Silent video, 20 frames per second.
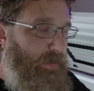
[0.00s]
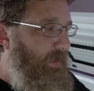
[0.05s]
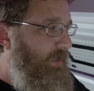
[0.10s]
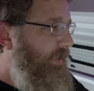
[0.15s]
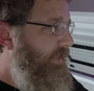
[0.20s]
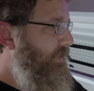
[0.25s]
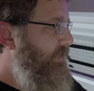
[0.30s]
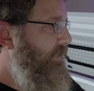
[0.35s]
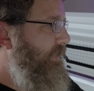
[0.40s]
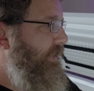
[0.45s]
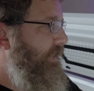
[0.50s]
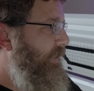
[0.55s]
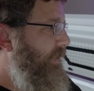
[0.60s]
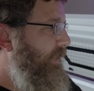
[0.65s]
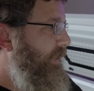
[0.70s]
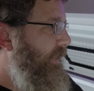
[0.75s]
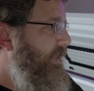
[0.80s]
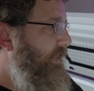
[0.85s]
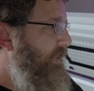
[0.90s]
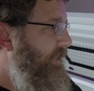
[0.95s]
this
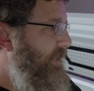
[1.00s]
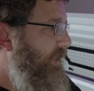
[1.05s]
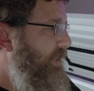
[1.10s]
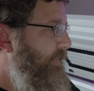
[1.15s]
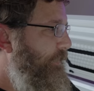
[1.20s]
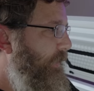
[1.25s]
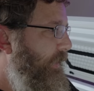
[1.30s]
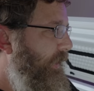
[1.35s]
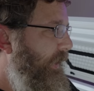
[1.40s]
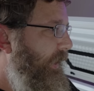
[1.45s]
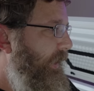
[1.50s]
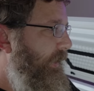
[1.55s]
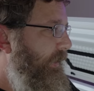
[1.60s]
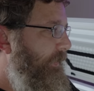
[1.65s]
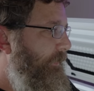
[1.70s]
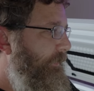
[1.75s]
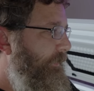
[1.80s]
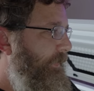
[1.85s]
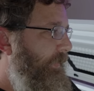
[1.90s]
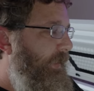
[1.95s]
display.
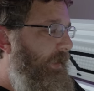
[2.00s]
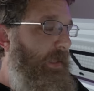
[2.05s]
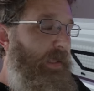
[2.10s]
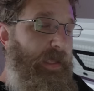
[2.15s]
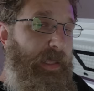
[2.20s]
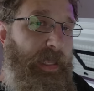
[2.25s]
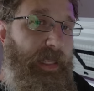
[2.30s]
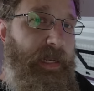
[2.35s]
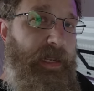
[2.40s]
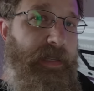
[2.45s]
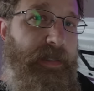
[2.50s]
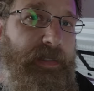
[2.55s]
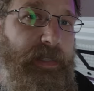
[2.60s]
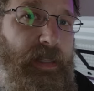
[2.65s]
It is